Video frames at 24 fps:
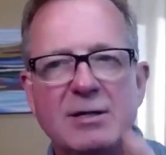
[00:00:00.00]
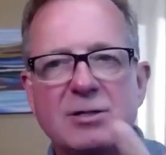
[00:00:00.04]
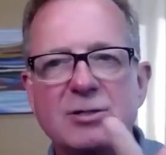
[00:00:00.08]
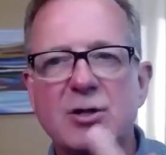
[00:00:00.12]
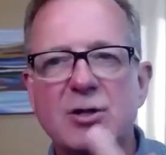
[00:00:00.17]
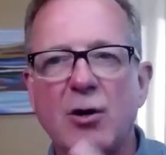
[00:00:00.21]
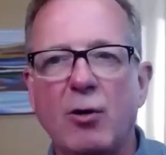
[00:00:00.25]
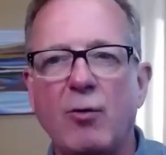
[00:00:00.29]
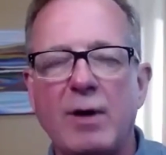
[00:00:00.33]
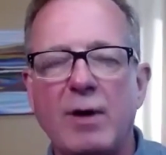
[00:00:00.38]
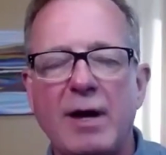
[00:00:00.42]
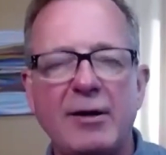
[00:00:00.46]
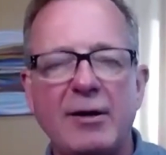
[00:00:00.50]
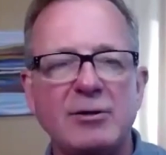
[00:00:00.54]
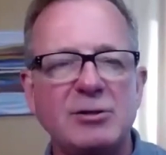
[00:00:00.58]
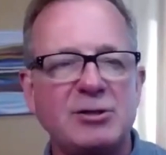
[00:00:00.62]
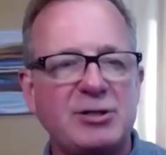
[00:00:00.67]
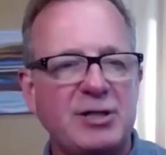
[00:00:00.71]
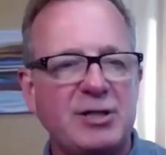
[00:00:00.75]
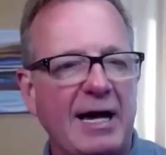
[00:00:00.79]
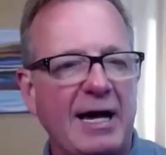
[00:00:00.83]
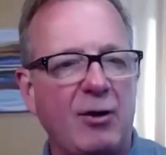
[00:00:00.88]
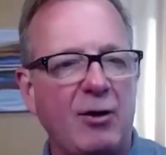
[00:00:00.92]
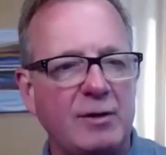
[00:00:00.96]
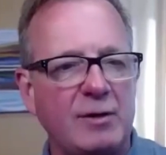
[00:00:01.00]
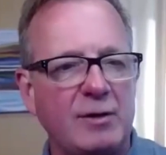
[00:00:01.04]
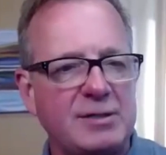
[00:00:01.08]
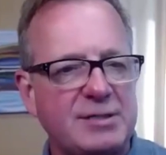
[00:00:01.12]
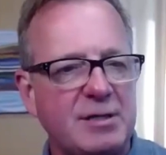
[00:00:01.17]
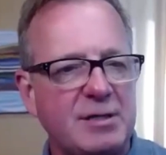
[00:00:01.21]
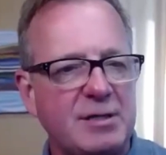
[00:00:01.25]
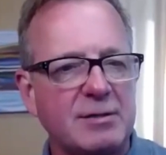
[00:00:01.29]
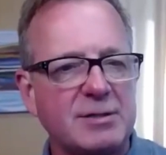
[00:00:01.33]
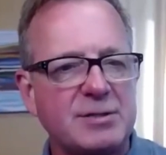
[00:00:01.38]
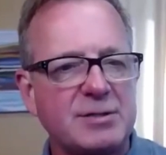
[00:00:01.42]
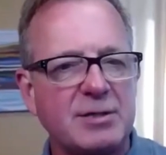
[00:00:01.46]
So Energy Alloys,
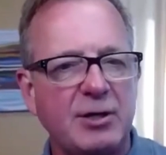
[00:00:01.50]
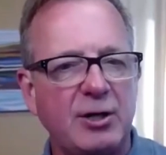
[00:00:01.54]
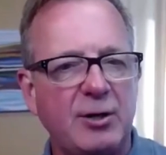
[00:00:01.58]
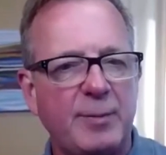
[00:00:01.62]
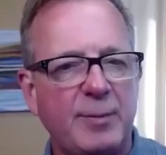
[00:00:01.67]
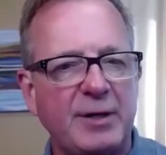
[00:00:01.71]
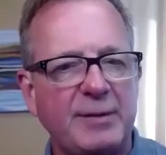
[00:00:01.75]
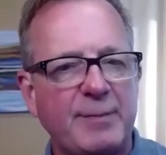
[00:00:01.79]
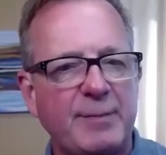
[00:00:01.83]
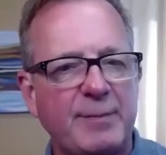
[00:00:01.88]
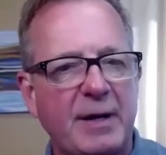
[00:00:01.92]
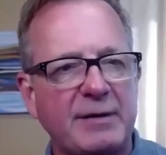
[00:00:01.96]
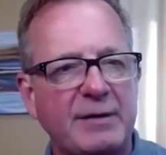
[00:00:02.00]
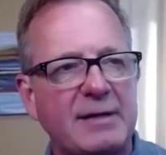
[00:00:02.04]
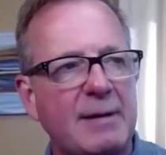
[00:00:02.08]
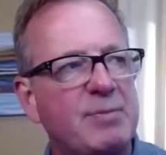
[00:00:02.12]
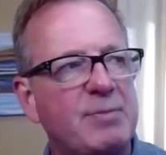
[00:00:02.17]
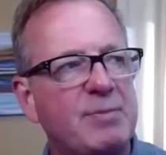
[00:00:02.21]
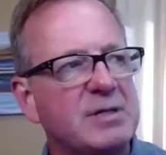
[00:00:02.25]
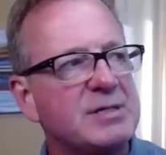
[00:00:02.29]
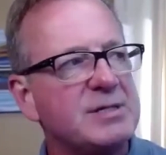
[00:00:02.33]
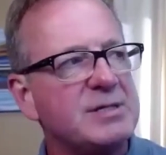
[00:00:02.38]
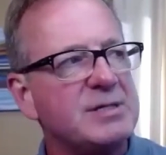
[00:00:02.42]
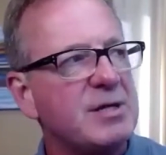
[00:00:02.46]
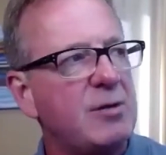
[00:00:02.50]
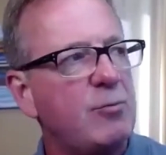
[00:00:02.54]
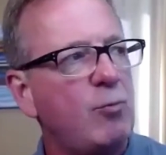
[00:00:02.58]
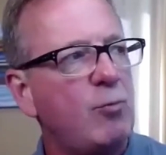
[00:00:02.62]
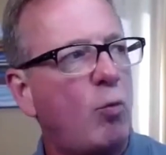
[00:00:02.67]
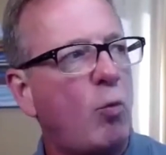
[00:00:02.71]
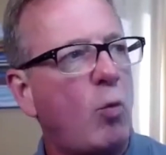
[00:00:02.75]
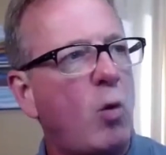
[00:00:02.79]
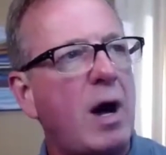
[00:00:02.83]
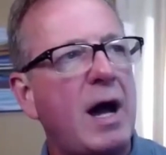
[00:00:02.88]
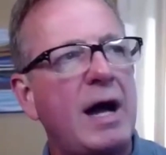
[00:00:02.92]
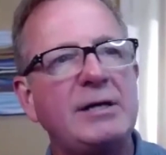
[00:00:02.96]
tell us a little bit about that business and
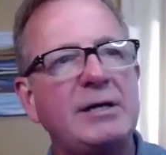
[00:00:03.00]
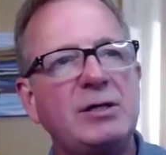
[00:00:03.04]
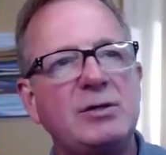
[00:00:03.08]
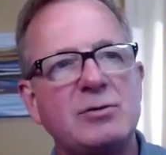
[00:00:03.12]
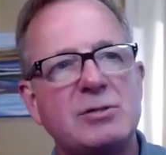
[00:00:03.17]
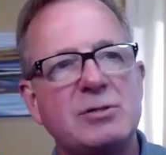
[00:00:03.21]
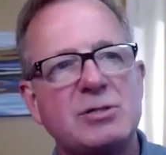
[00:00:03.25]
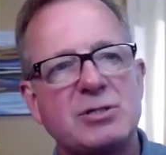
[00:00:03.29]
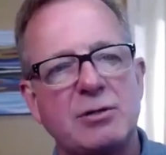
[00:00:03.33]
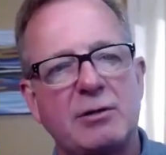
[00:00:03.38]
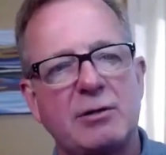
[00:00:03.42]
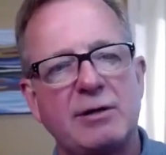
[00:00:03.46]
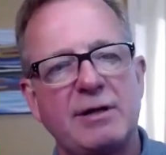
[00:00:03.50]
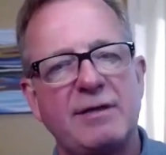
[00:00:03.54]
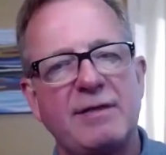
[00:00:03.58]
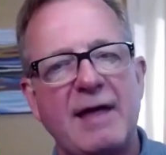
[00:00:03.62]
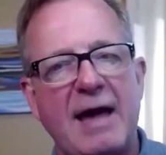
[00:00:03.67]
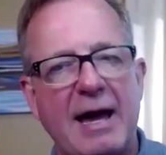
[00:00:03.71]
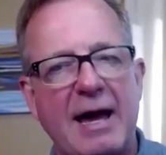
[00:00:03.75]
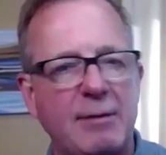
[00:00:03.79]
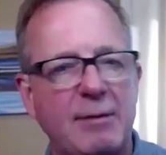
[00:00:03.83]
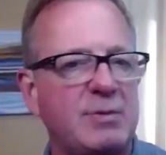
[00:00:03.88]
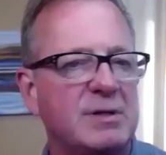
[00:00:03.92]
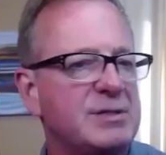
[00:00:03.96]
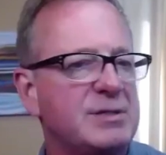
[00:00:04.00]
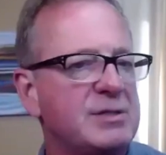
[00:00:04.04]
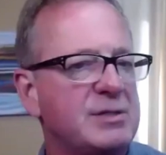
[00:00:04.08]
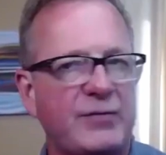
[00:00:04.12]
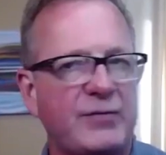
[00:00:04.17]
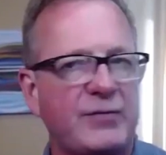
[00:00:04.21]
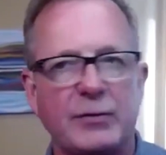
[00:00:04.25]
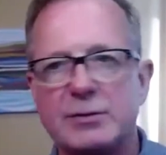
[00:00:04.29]
why you started that business